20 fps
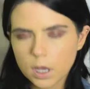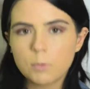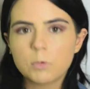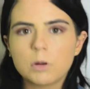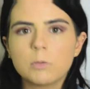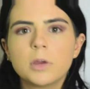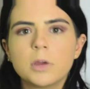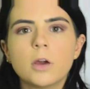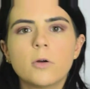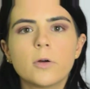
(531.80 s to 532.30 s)
I'm
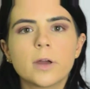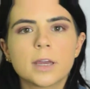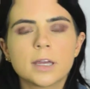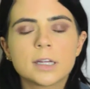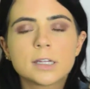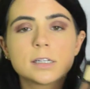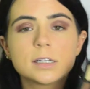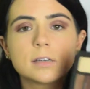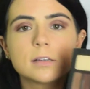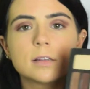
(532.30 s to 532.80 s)
going to be going
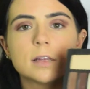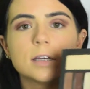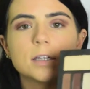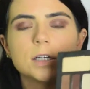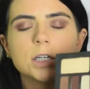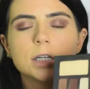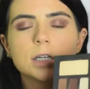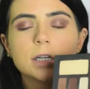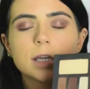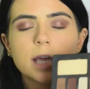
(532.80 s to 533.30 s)
into
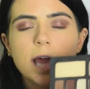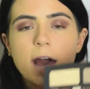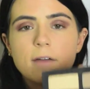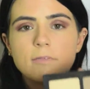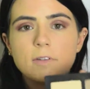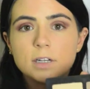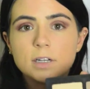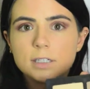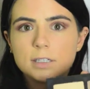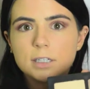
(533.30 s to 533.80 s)
the Kat
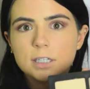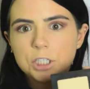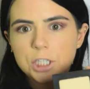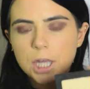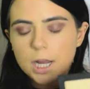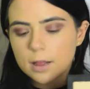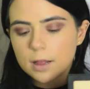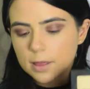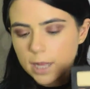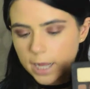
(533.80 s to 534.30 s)
Von D
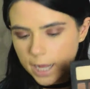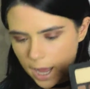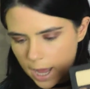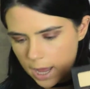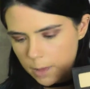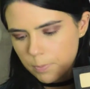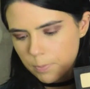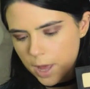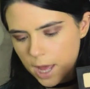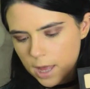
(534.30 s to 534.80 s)
shade in my
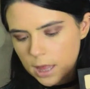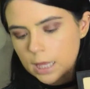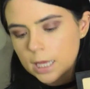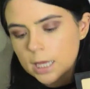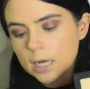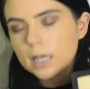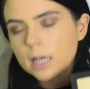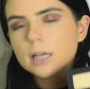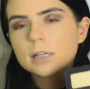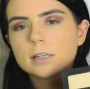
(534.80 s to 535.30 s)
eye
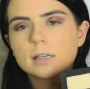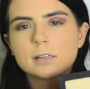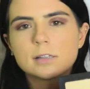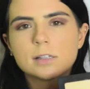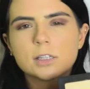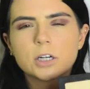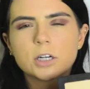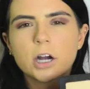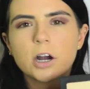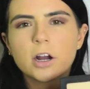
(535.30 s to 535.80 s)
palette, since
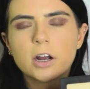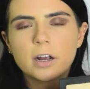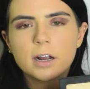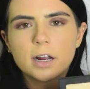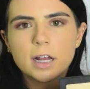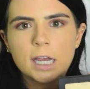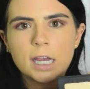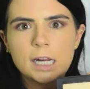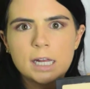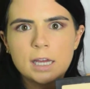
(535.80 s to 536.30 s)
there
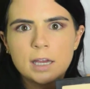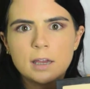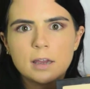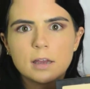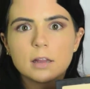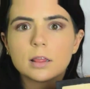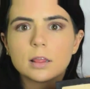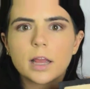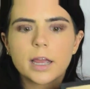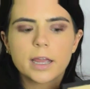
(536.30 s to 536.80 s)
aren't any
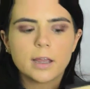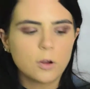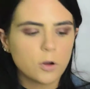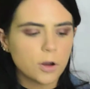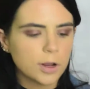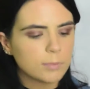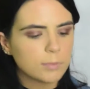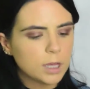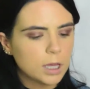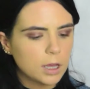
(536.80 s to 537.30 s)
light
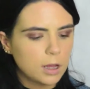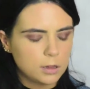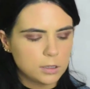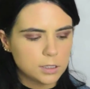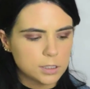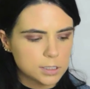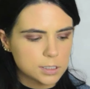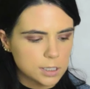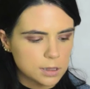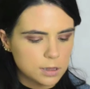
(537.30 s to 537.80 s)
creamy
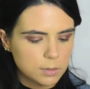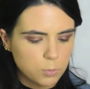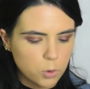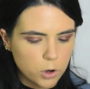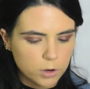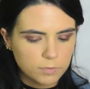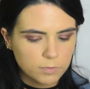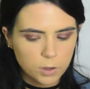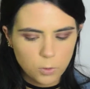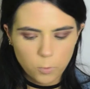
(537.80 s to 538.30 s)
colors in the
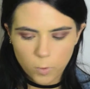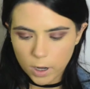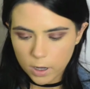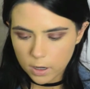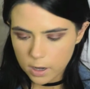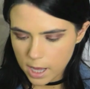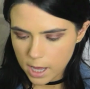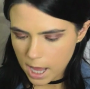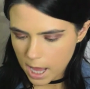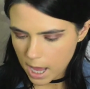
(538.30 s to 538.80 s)
Morphe
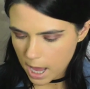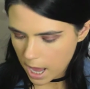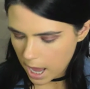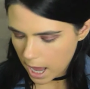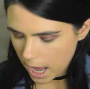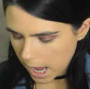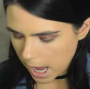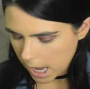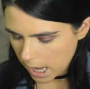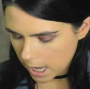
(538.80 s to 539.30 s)
one.
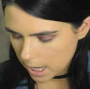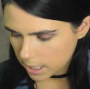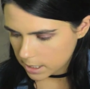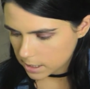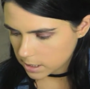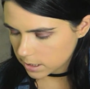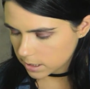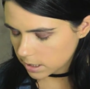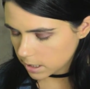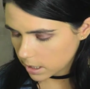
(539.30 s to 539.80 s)

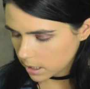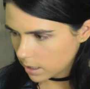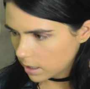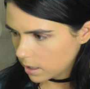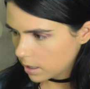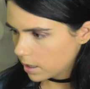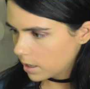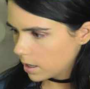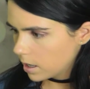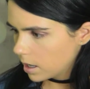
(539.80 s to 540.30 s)
And
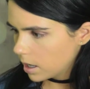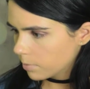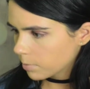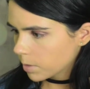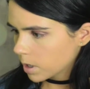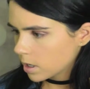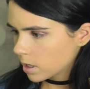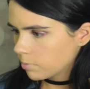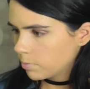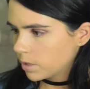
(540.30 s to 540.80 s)
I'm
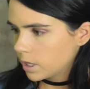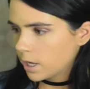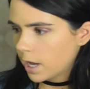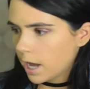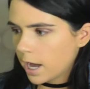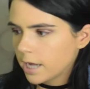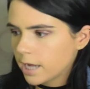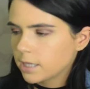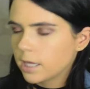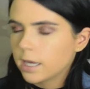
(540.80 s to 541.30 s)
going to be
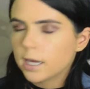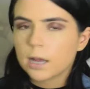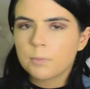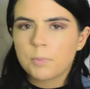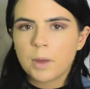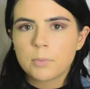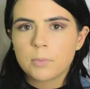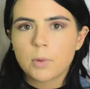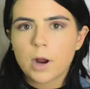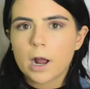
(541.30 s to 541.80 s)
highlighting
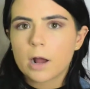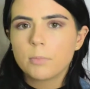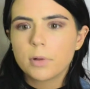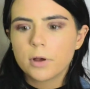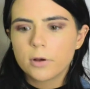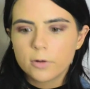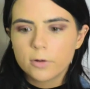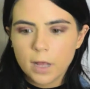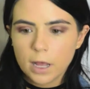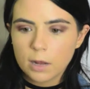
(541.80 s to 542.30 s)
my brow
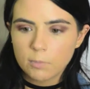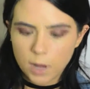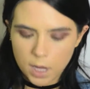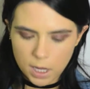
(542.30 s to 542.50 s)
bone and my